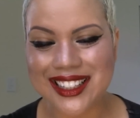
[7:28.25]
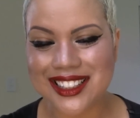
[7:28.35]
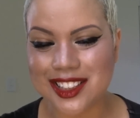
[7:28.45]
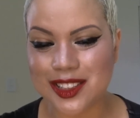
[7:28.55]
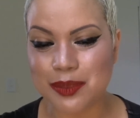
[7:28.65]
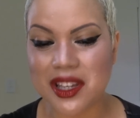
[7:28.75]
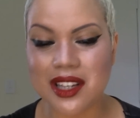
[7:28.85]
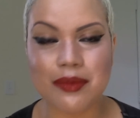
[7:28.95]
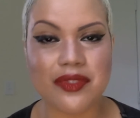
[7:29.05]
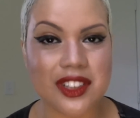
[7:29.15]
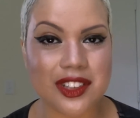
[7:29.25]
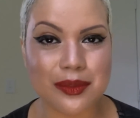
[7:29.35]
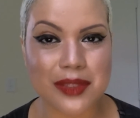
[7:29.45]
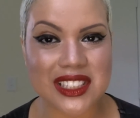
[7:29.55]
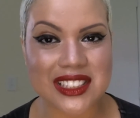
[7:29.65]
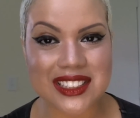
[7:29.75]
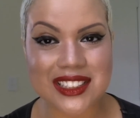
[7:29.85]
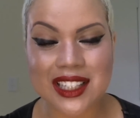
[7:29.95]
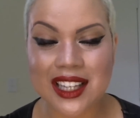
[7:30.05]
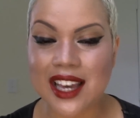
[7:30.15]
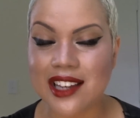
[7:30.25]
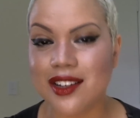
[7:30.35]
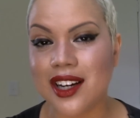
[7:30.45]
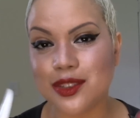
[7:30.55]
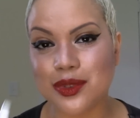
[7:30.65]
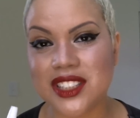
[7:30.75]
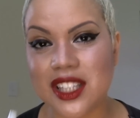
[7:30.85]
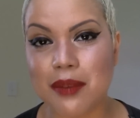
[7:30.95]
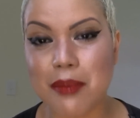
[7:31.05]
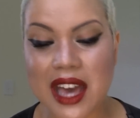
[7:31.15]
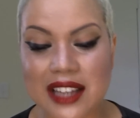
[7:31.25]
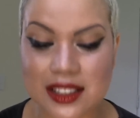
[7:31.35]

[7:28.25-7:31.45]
to speed up for 2 minutes, and you guys will see the matte